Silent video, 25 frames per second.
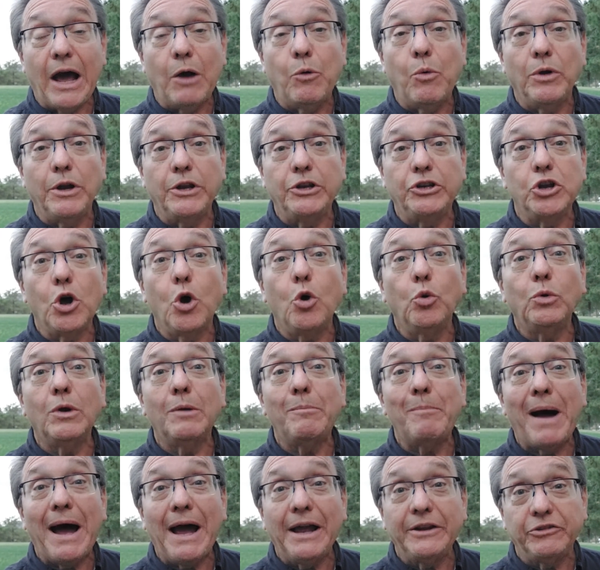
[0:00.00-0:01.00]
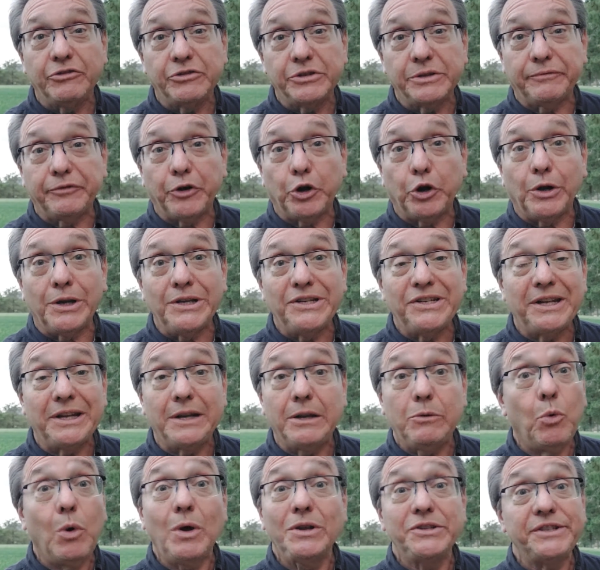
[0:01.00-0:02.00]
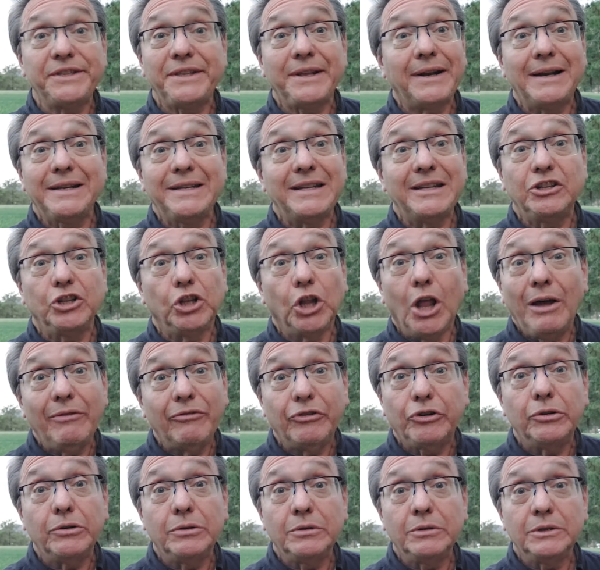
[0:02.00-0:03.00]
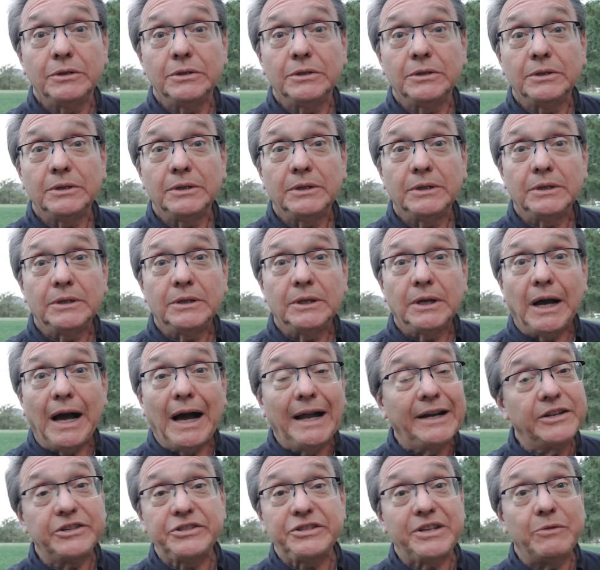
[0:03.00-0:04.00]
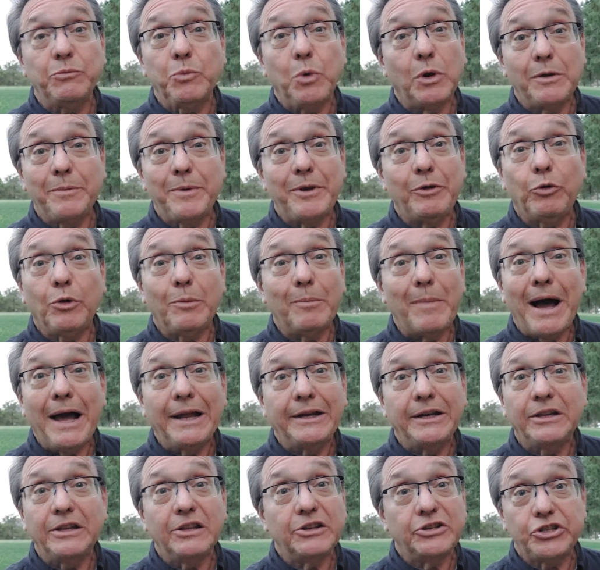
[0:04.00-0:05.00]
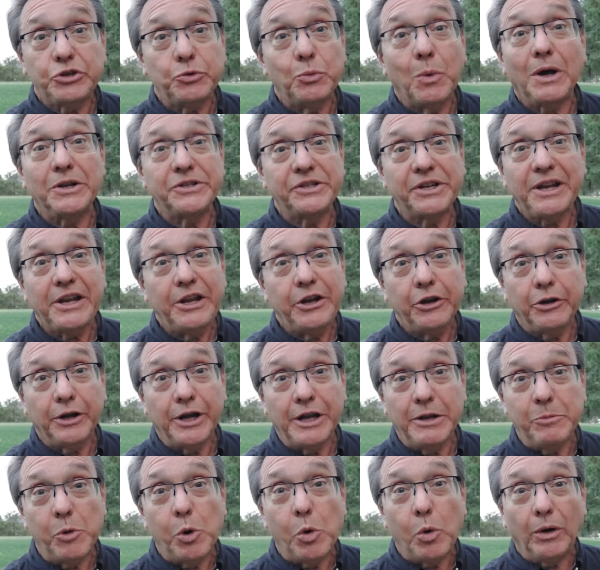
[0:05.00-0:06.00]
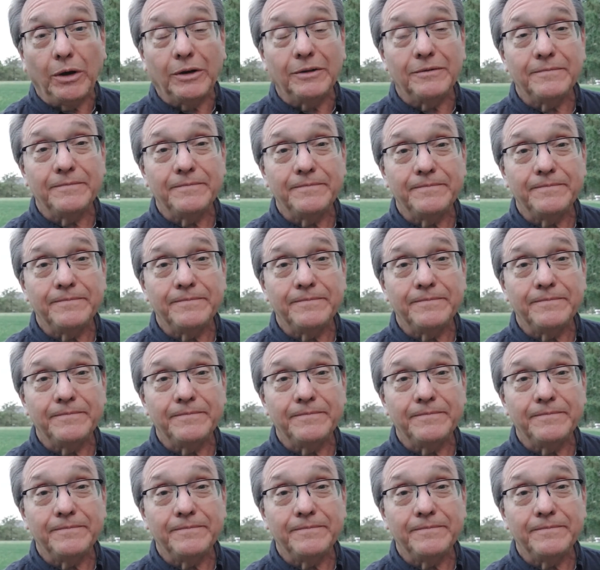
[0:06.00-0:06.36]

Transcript: I wanted no reminders of her. He said it wasn't that I didn't love her, I just didn't want to be reminded that she wasn't here anymore.